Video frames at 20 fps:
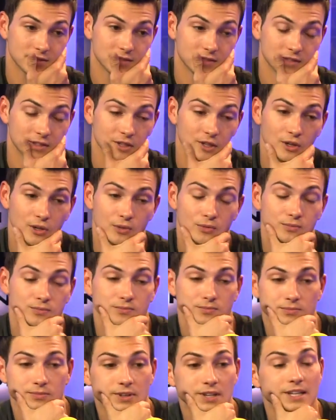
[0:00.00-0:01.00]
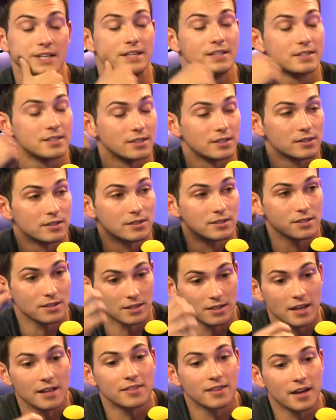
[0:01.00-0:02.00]
you know need to to
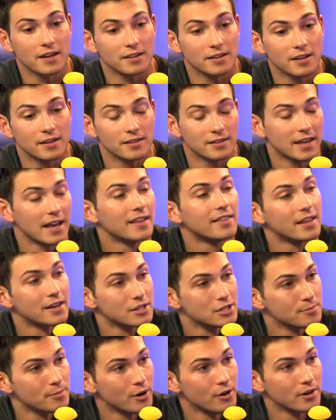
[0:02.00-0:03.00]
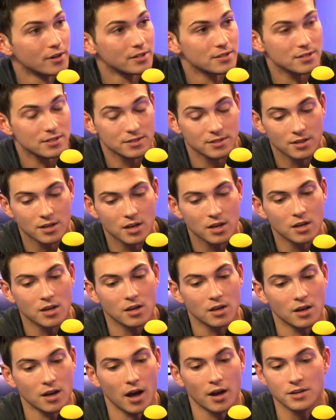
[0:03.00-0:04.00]
get that gain that experience and
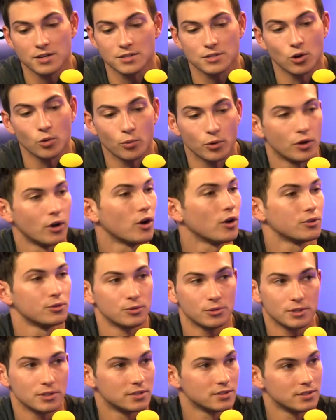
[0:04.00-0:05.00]
I just hope we all do it.